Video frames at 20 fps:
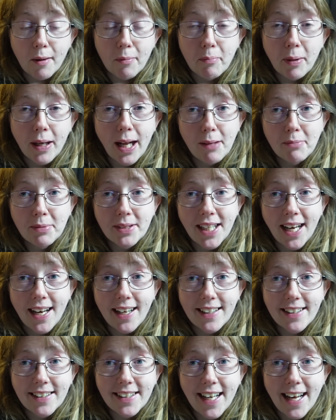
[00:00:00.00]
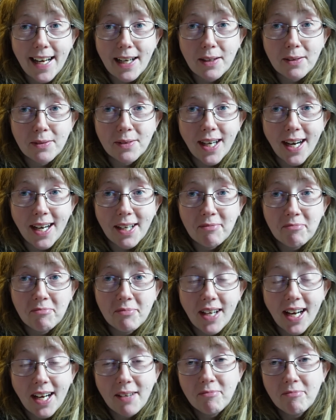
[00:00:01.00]
But I'm tired now.
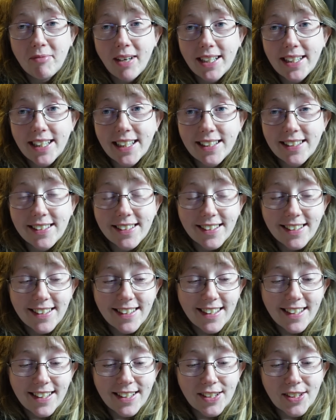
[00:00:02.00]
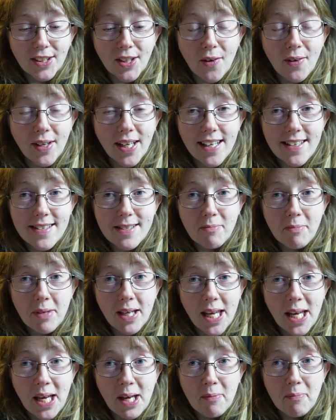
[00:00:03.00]
I'm ready to go and get some
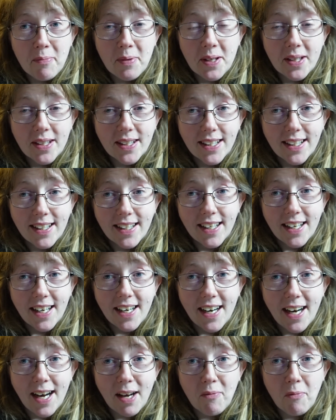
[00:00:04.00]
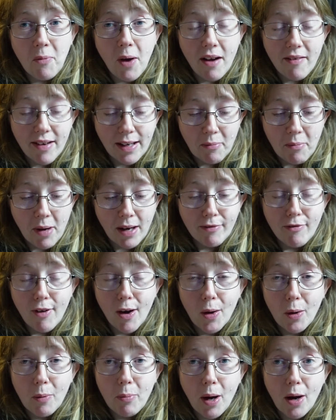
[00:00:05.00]
kip. I'm wearing my
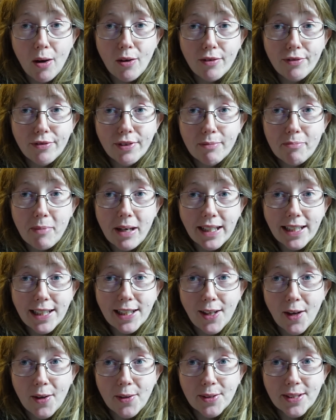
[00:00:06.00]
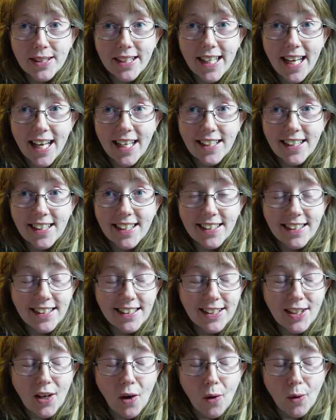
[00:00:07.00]
robe over my clothes again because
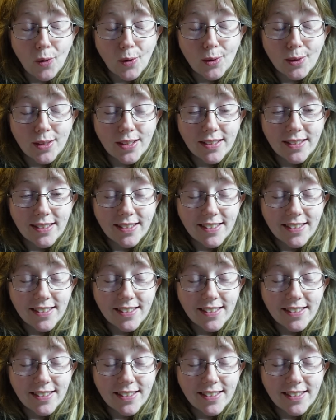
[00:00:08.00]
it's cold.